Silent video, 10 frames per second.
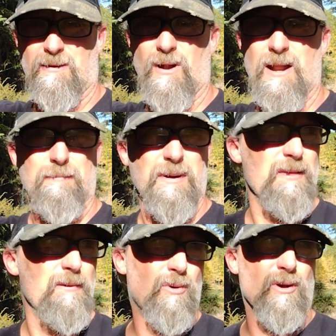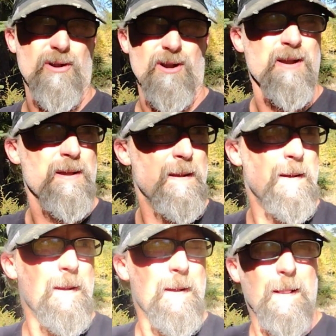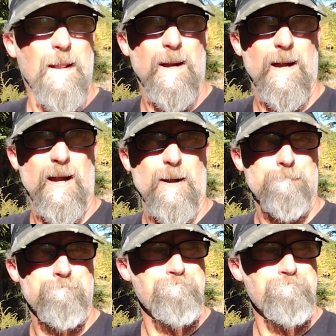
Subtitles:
right up by the border that